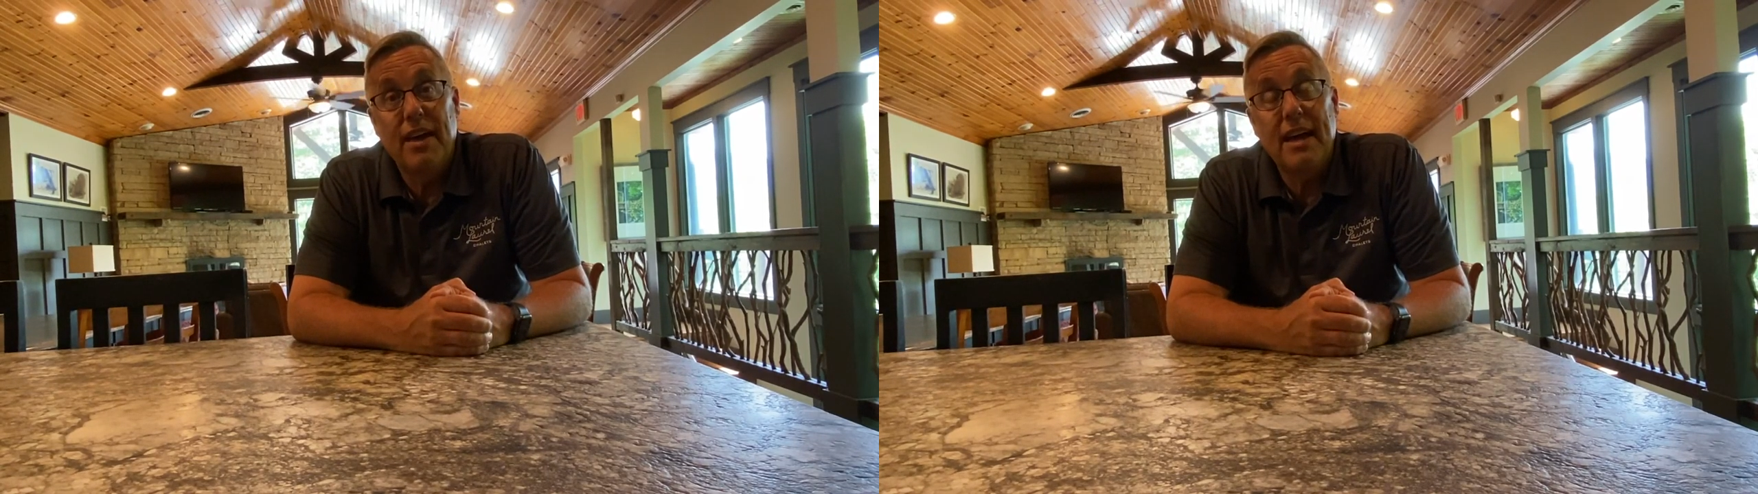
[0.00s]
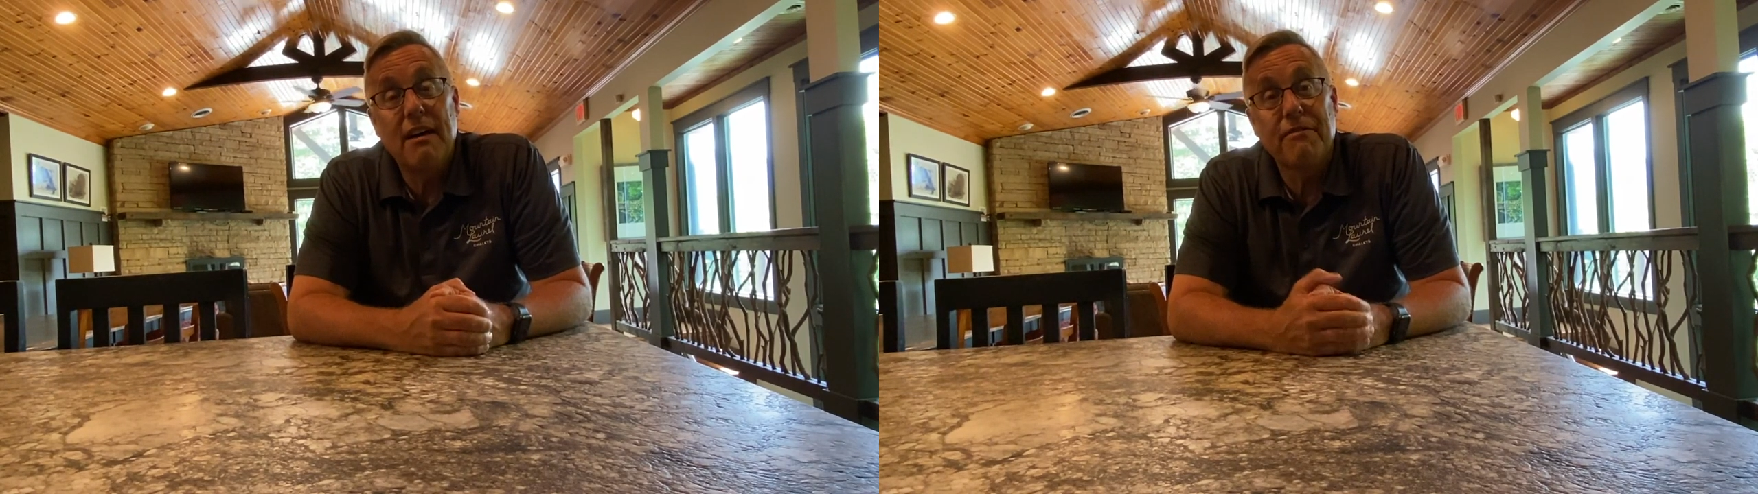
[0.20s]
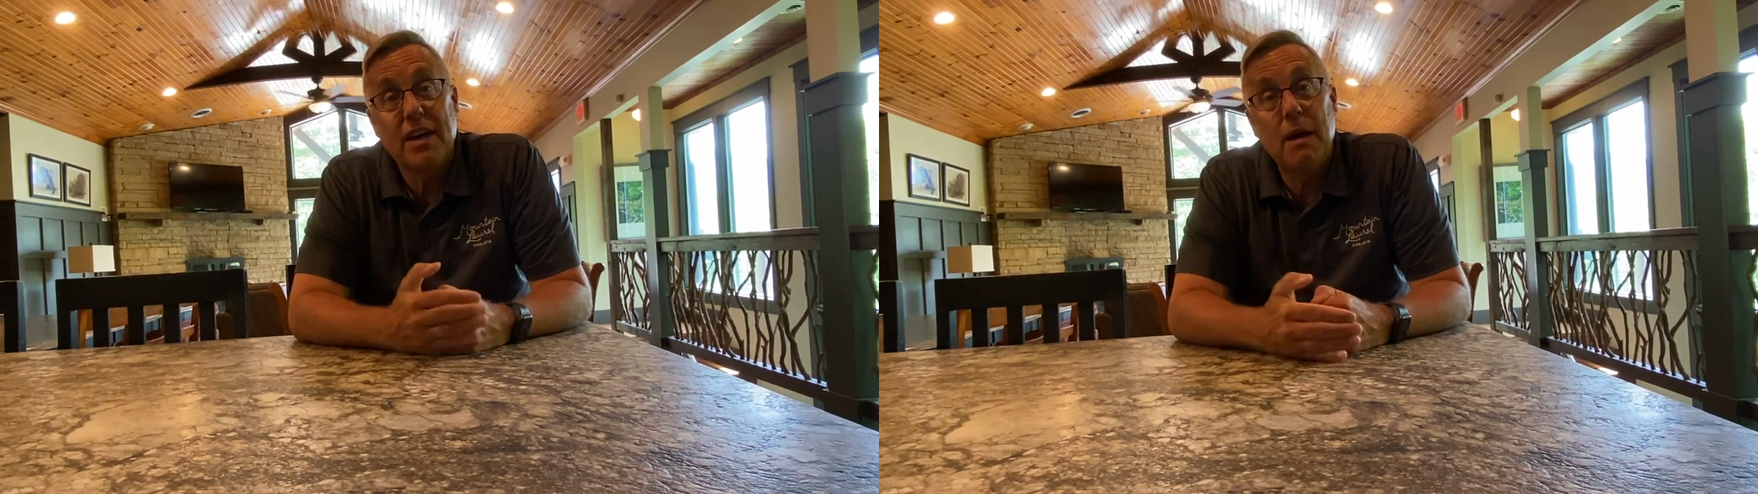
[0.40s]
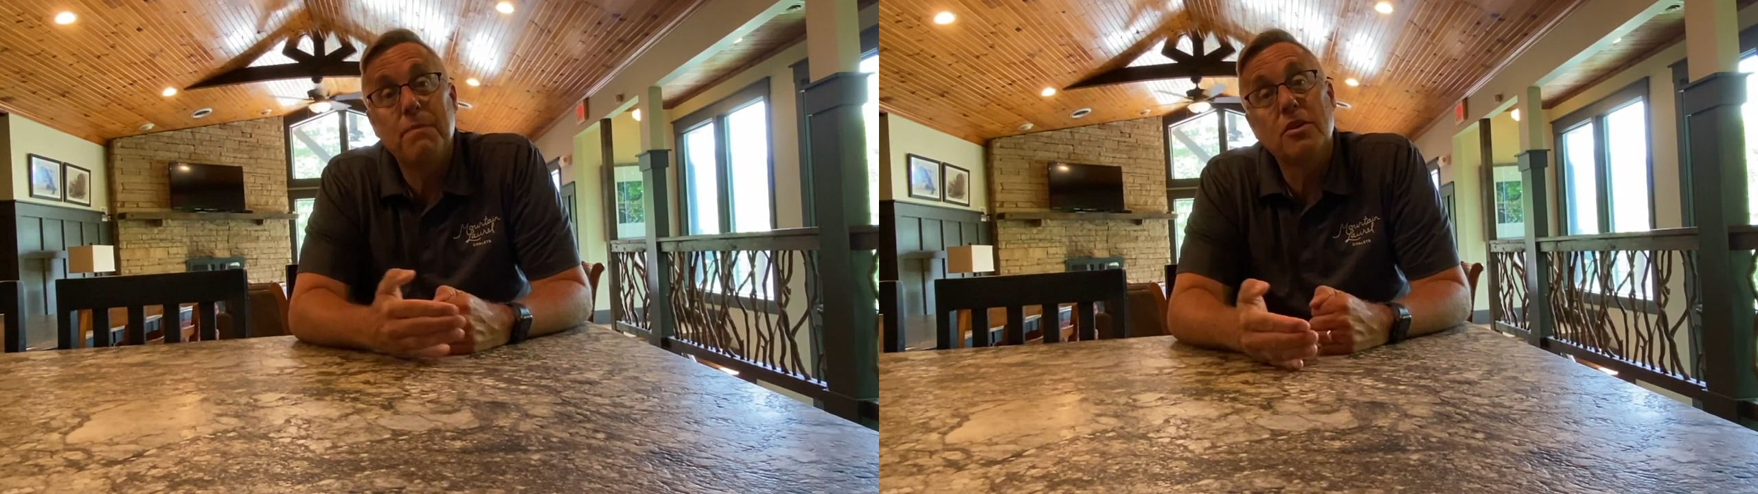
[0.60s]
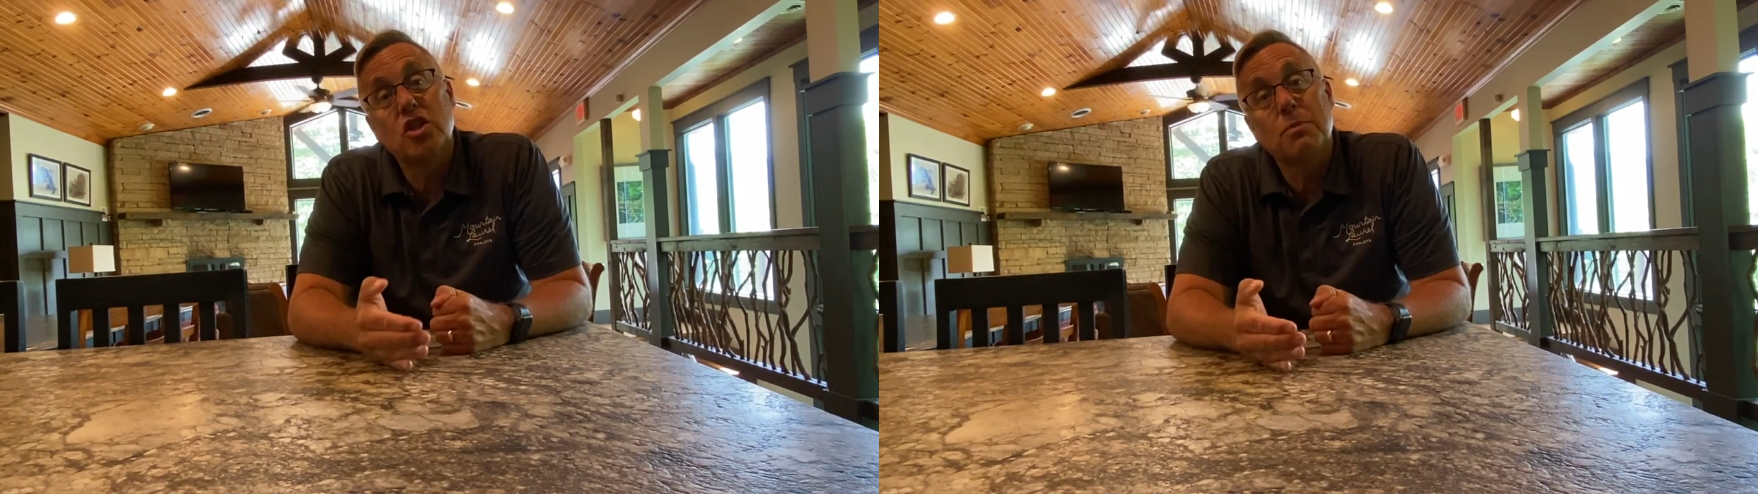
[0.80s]
They have
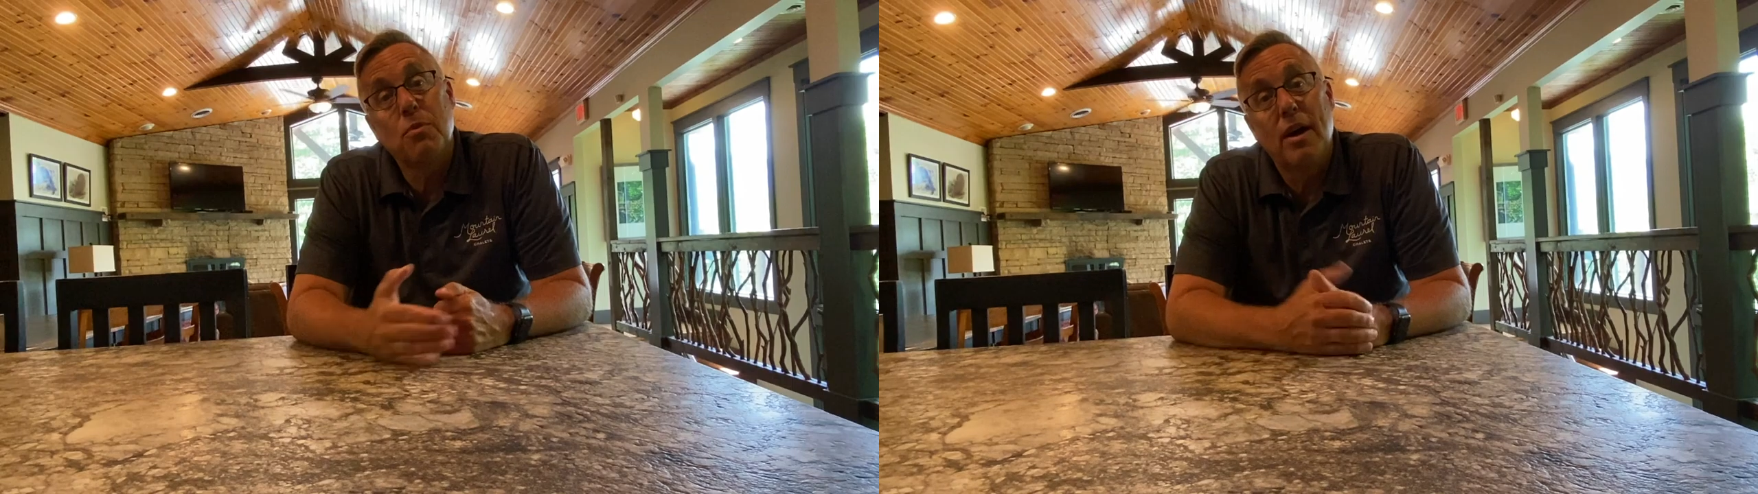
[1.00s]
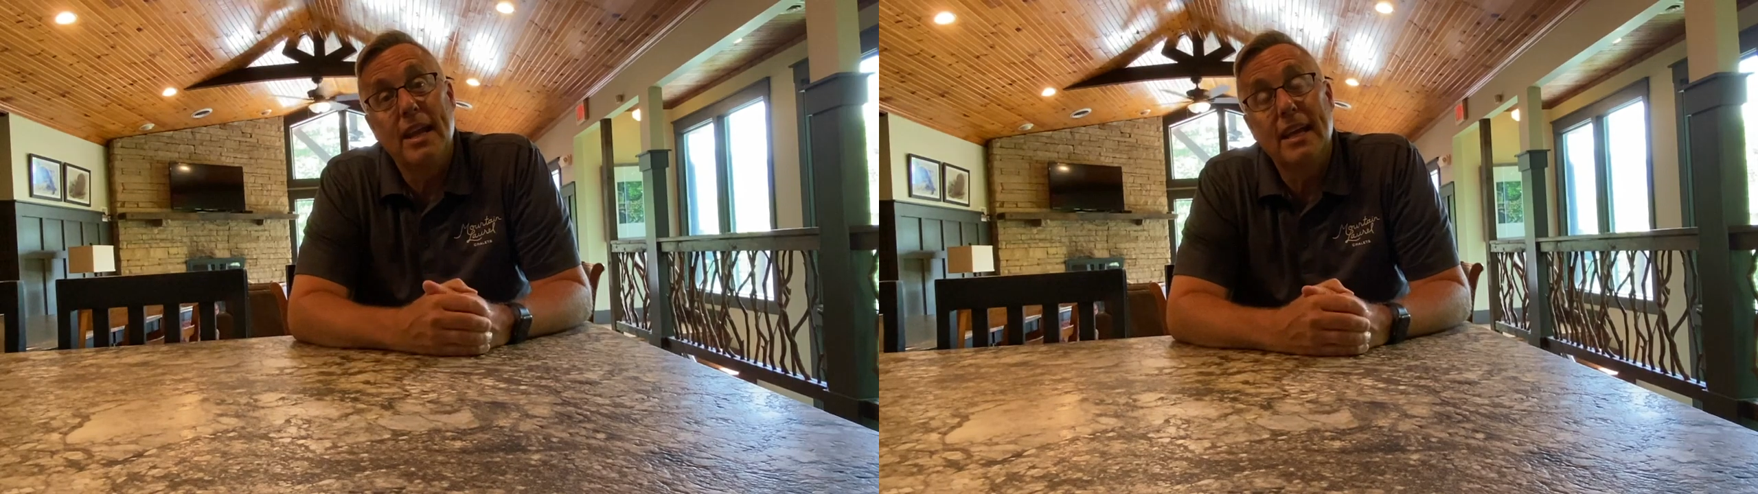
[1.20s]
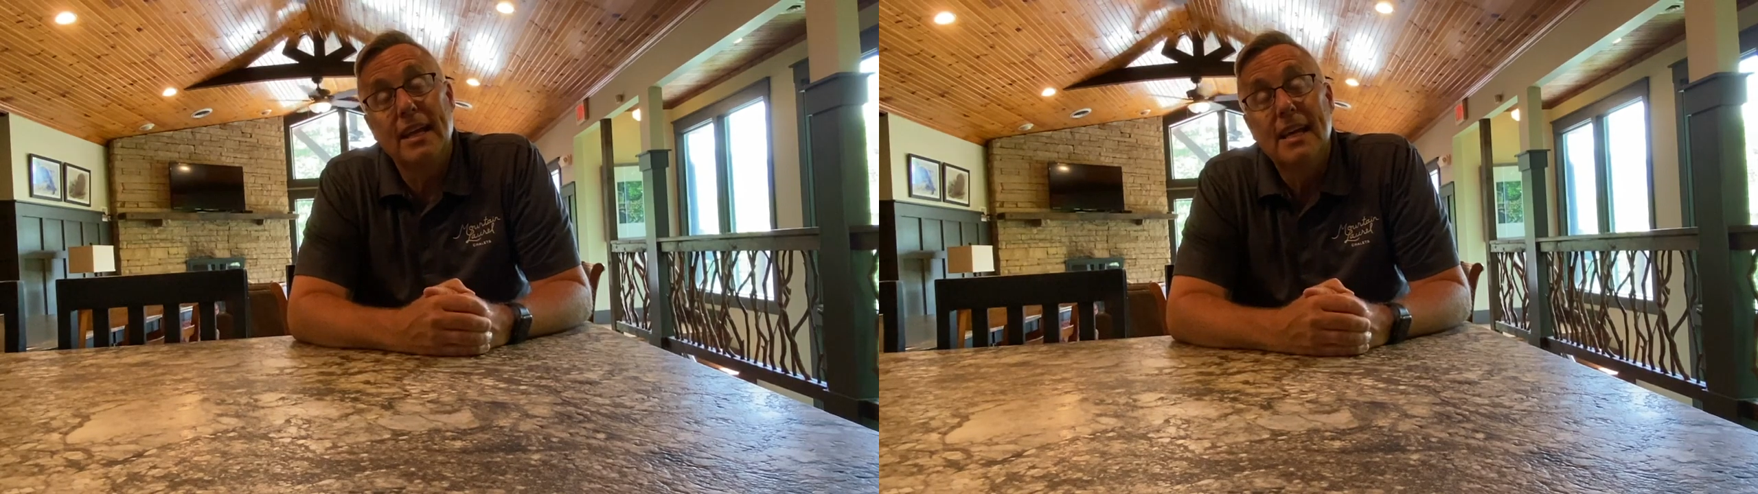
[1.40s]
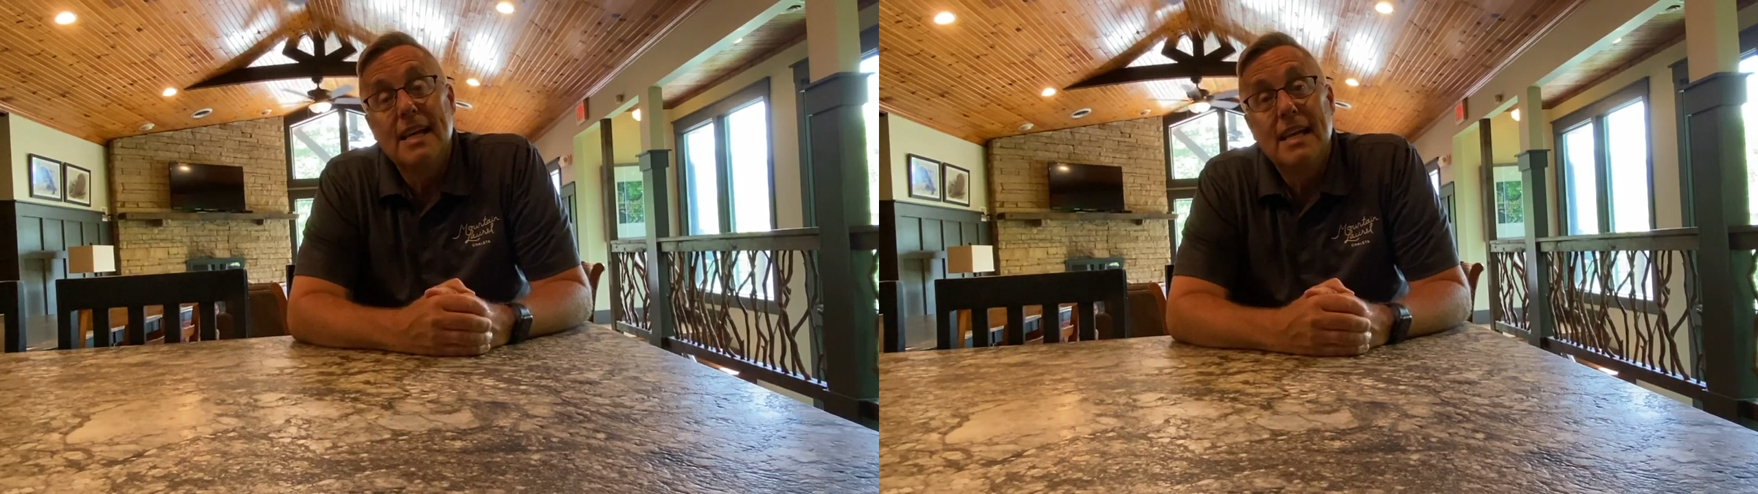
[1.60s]
kept the ship running,